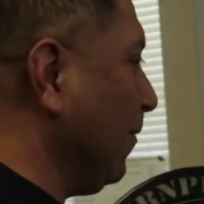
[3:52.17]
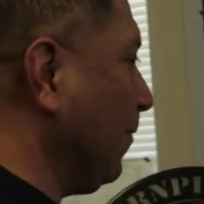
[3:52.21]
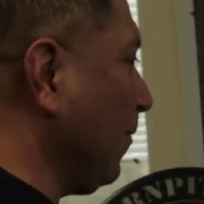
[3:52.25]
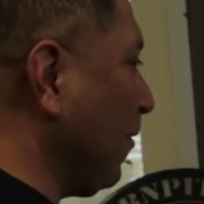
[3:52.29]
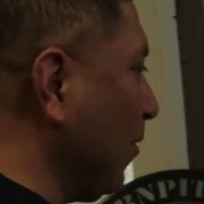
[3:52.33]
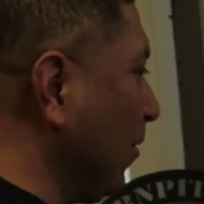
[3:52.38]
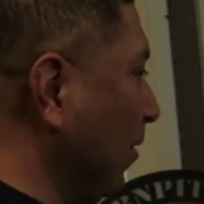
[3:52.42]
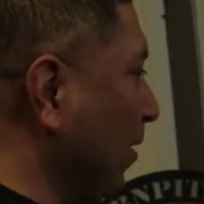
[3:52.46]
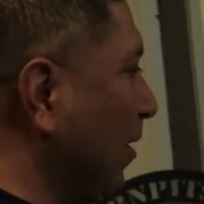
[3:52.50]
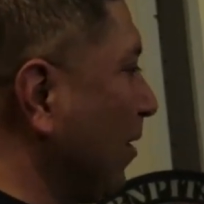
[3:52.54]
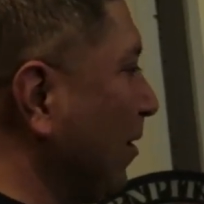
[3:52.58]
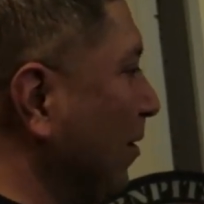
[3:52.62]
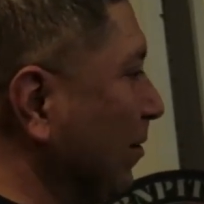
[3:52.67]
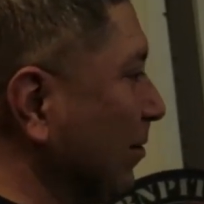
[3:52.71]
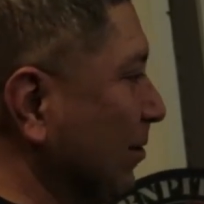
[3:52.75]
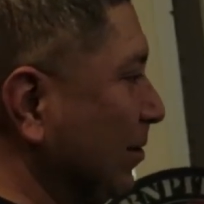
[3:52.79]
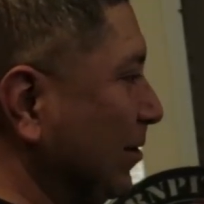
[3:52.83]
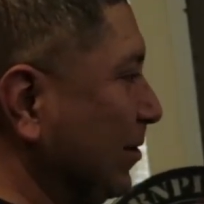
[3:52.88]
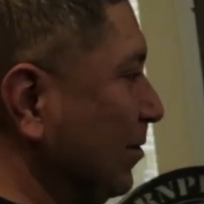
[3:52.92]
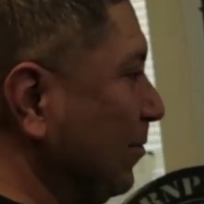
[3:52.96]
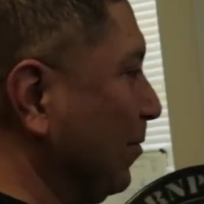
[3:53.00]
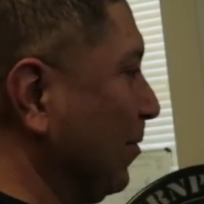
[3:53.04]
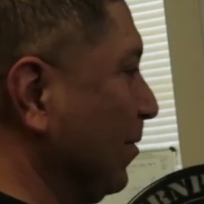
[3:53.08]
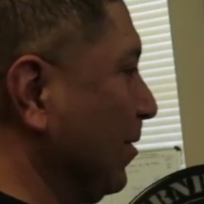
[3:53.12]
phone
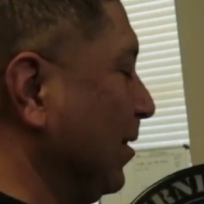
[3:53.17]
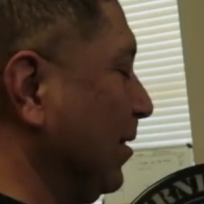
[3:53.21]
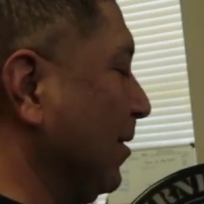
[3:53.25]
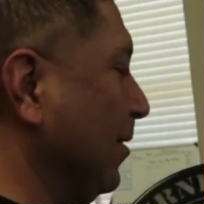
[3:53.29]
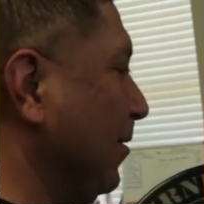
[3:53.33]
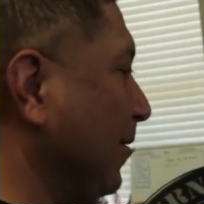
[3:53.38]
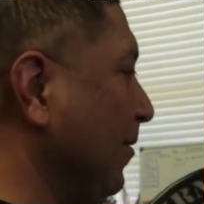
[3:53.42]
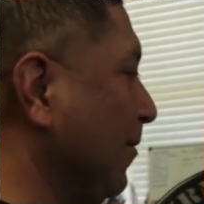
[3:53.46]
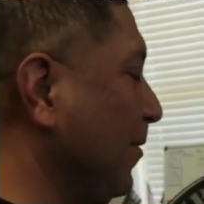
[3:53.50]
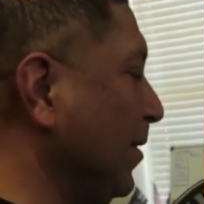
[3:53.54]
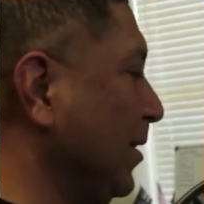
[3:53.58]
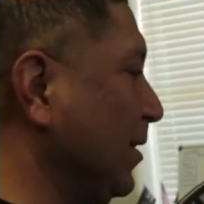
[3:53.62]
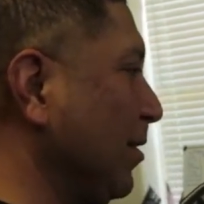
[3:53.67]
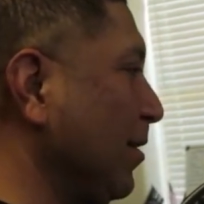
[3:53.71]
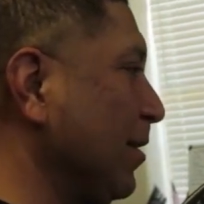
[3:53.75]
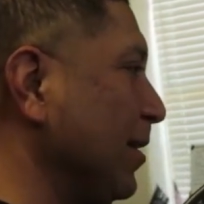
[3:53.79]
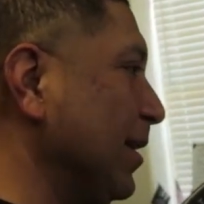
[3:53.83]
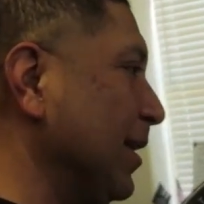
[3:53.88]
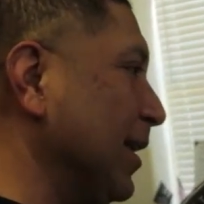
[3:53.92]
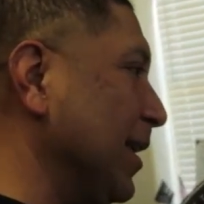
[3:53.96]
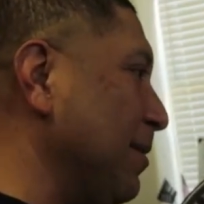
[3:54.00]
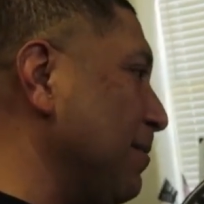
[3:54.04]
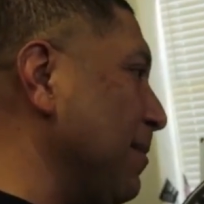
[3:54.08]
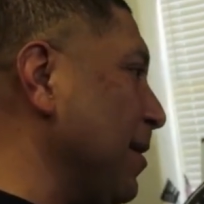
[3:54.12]
calls,
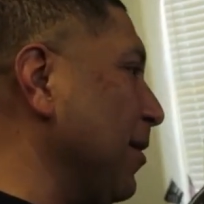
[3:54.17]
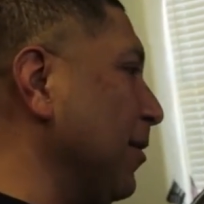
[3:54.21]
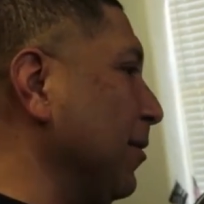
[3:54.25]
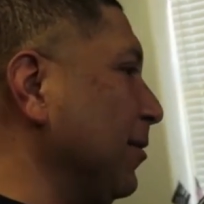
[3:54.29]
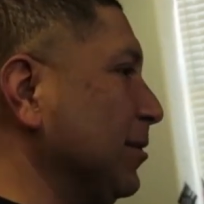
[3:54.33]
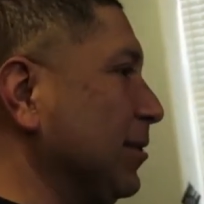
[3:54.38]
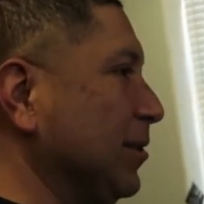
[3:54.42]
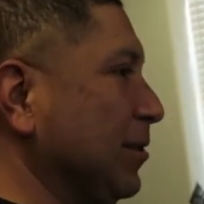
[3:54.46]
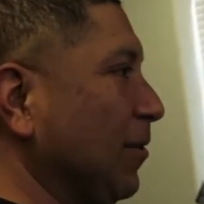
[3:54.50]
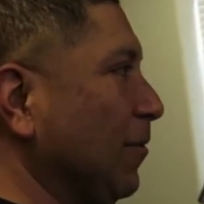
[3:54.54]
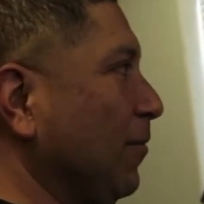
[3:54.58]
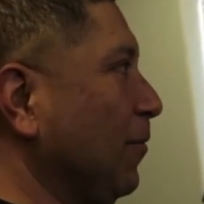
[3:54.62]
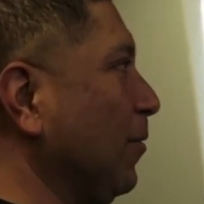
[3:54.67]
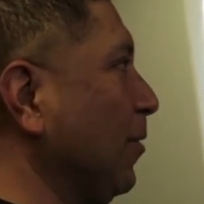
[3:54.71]
returning emails, so